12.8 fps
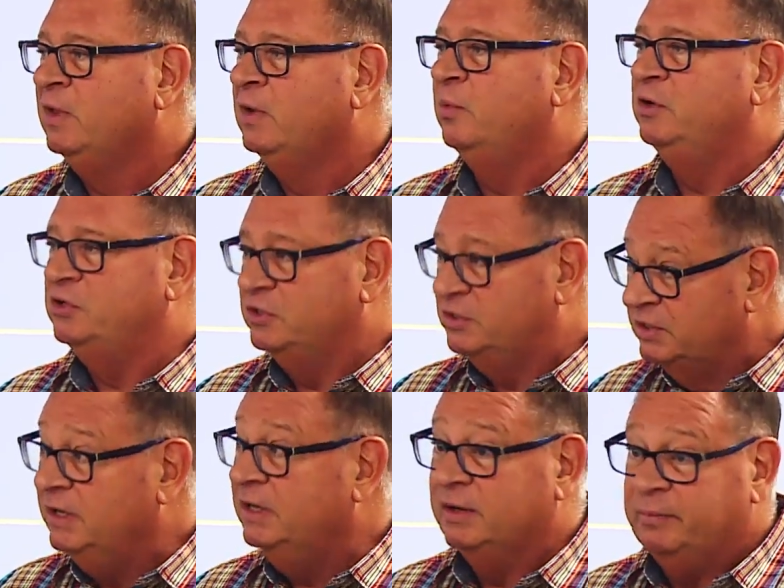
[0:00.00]
which is
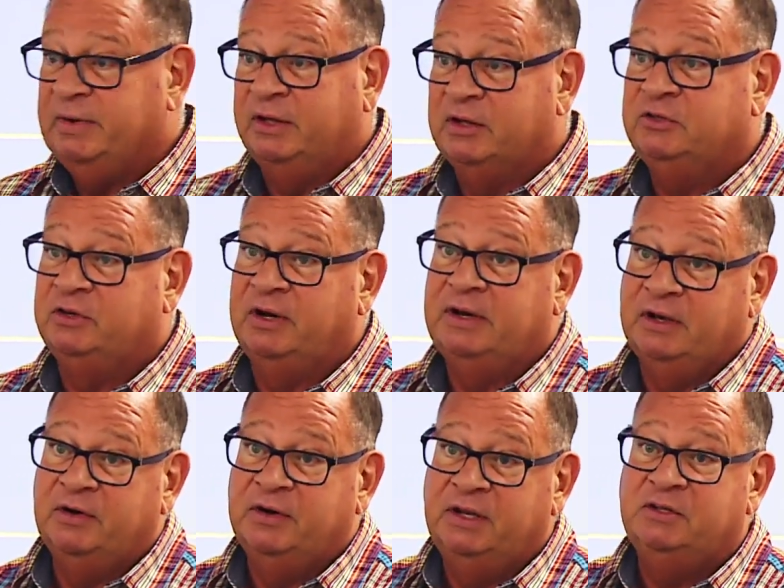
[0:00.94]
needed because there
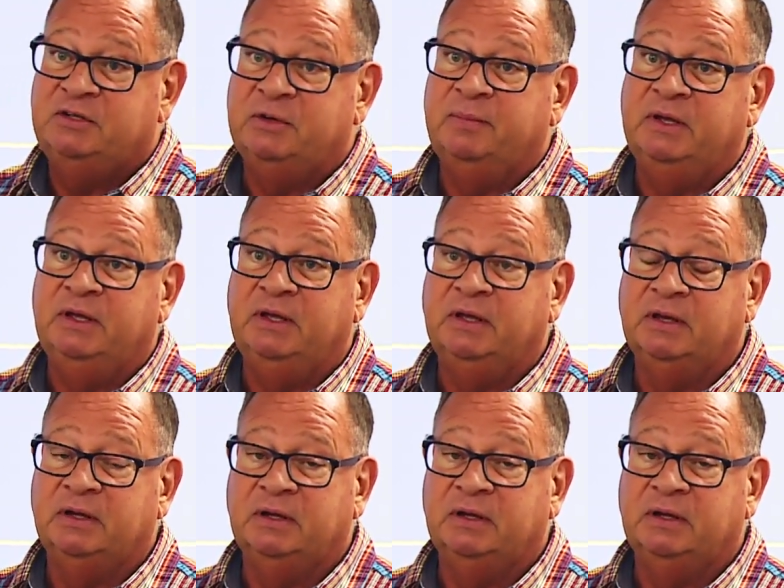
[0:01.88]
needs to be,